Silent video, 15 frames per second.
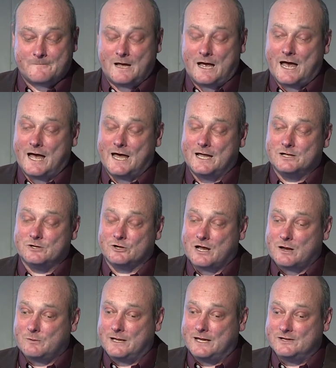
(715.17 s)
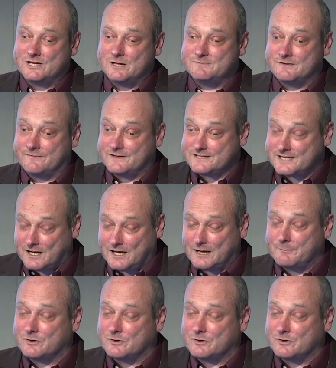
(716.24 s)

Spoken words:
not only in terms of the time,